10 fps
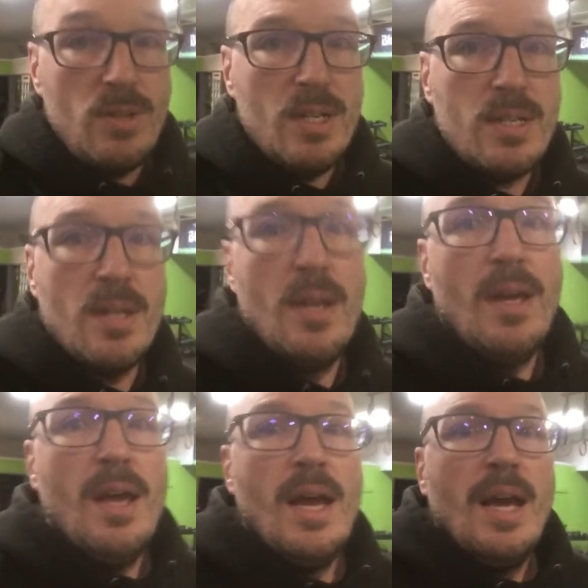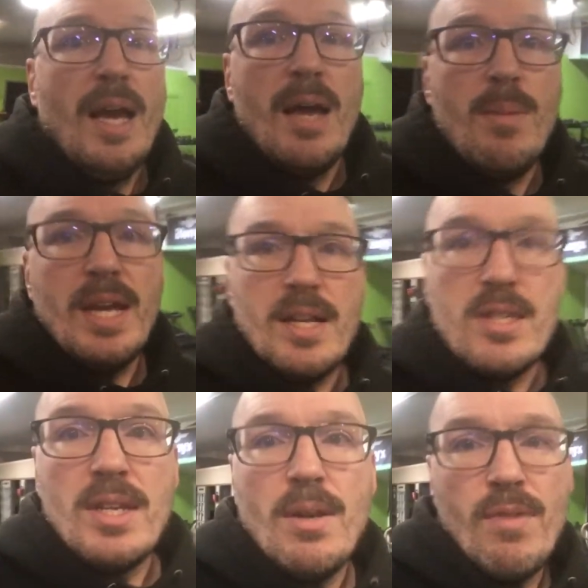this and make it
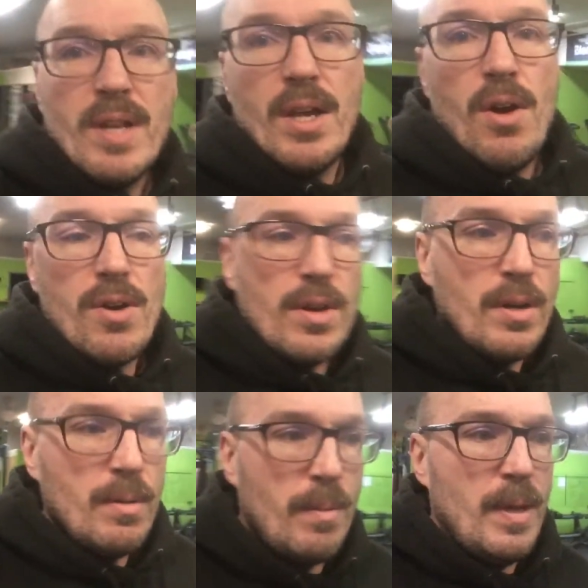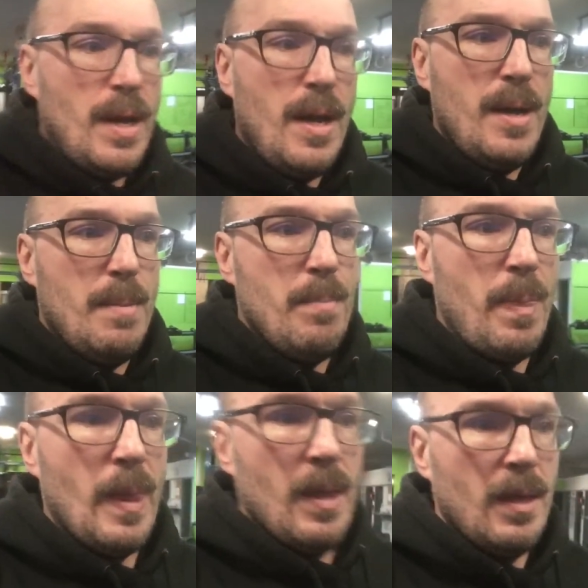significantly harder.
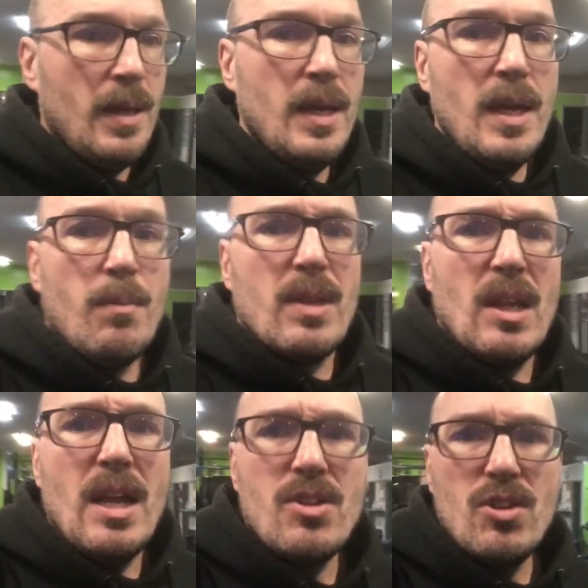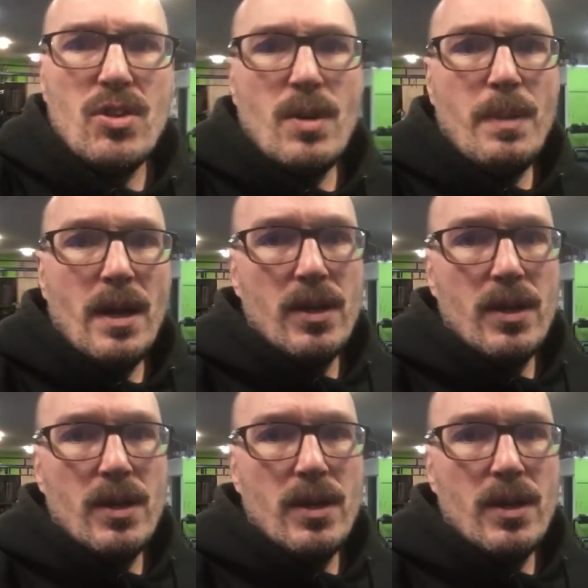But the lunges you should be able to